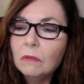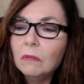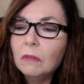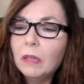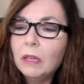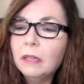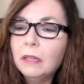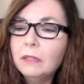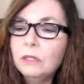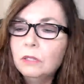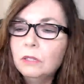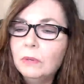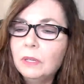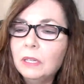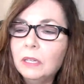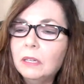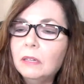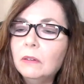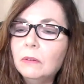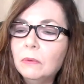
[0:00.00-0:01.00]
and
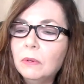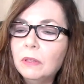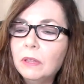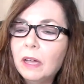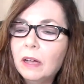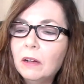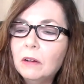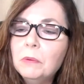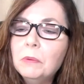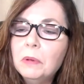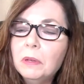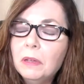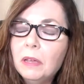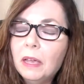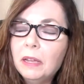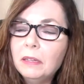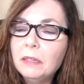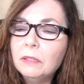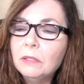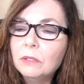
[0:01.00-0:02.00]
doing it without
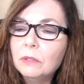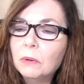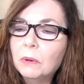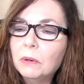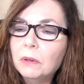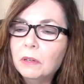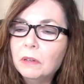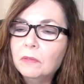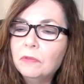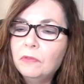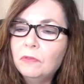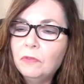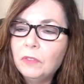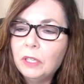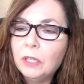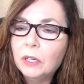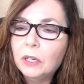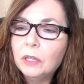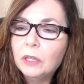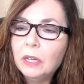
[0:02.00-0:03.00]
any sort of
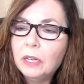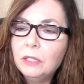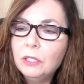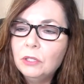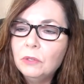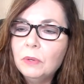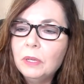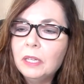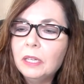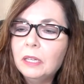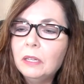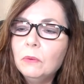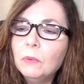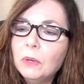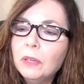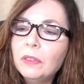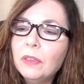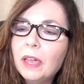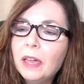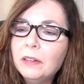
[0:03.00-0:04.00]
fear and doing it
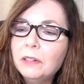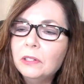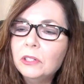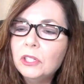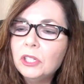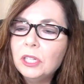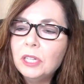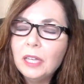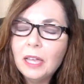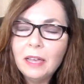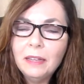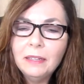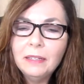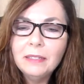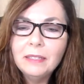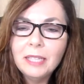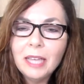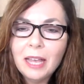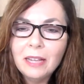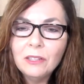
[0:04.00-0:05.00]
with energy and
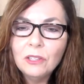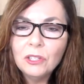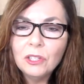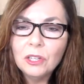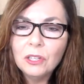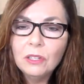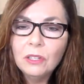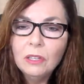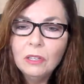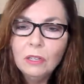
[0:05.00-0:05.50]
intention.